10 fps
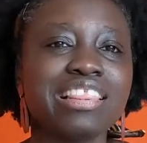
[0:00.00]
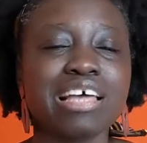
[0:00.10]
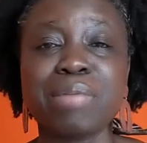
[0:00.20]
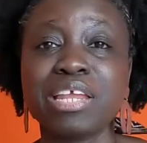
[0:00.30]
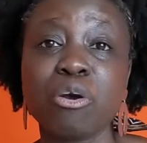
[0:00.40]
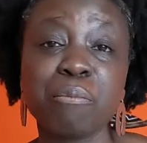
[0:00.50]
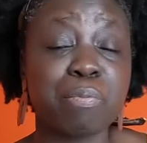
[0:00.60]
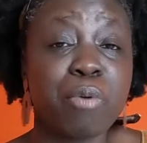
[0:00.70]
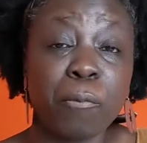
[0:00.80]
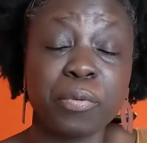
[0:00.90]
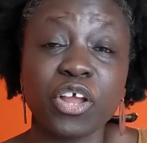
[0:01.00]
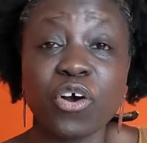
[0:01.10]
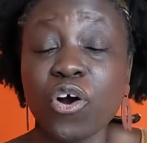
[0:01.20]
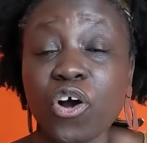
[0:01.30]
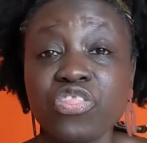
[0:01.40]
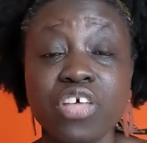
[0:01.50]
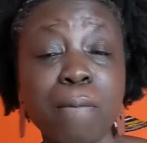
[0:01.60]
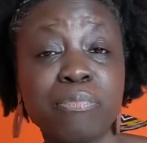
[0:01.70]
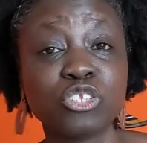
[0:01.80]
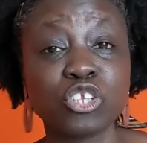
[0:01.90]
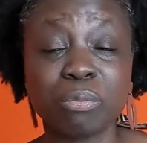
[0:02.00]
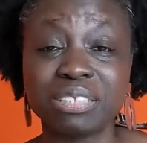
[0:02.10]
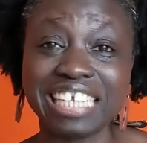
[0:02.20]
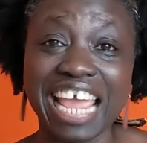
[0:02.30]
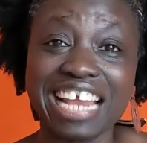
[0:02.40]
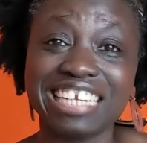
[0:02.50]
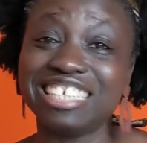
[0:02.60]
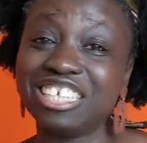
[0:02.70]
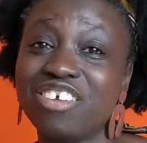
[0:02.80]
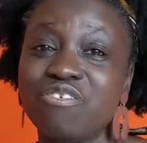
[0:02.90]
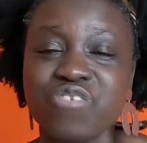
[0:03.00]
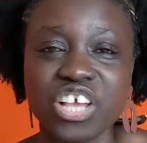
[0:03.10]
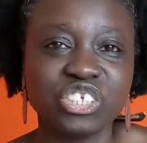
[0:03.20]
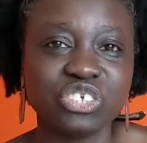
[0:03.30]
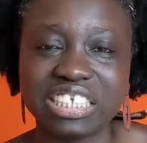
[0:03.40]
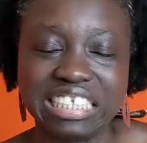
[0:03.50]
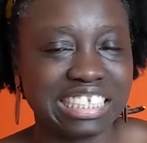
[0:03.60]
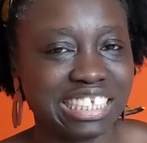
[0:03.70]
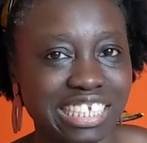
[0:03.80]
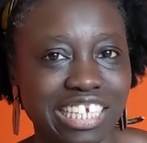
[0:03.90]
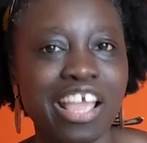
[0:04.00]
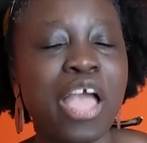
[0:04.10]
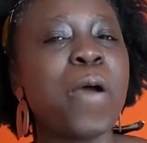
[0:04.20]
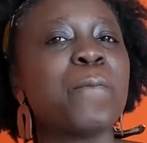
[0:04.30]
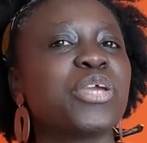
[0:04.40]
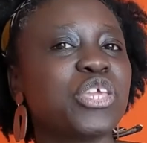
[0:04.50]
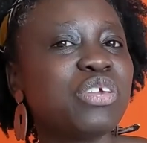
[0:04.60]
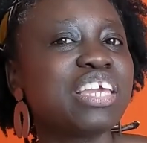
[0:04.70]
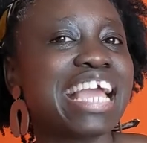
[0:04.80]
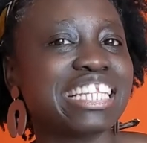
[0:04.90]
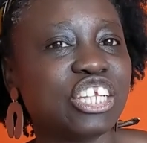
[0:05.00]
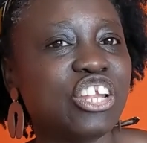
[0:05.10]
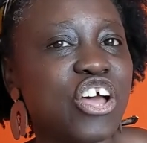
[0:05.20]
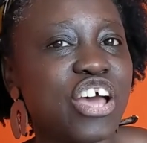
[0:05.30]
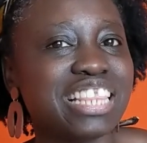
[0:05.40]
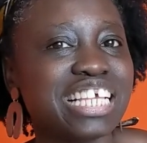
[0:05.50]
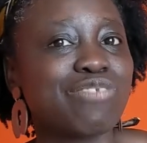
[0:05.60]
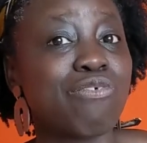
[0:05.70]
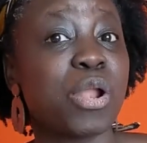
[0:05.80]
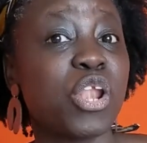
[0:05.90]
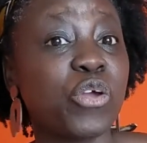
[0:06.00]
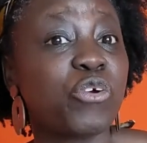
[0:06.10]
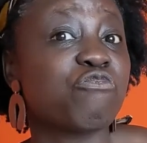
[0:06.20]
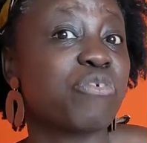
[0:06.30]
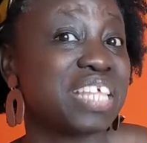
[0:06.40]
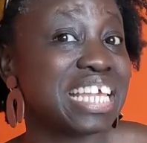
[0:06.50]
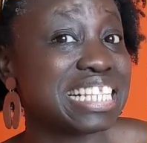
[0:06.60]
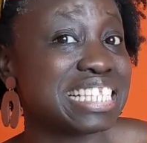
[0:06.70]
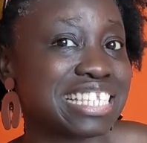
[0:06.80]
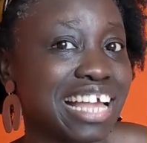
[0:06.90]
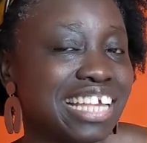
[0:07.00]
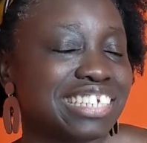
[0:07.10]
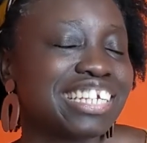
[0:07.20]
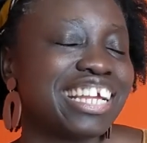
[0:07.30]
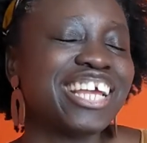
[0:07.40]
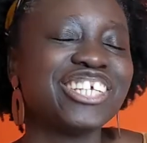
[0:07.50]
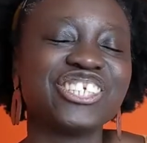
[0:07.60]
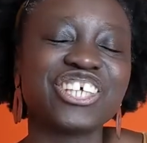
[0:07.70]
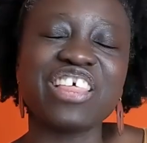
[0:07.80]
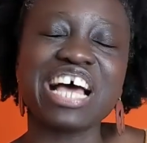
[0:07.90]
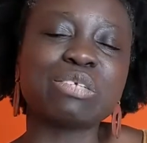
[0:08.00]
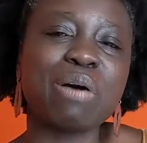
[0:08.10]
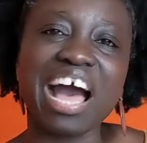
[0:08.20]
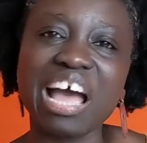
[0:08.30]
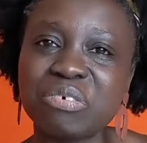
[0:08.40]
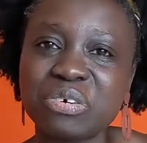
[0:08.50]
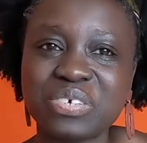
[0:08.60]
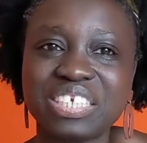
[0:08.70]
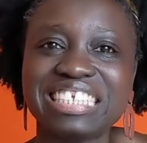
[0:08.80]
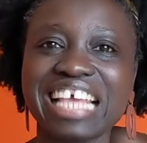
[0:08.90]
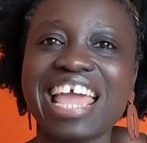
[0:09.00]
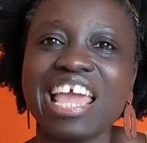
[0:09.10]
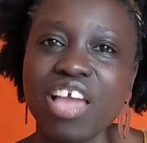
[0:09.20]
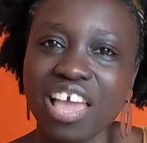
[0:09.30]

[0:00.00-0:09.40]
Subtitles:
that may not be popular on the top 10 restaurants in a city, but you can get to learn this from a local from the inside. So that's what I would always say.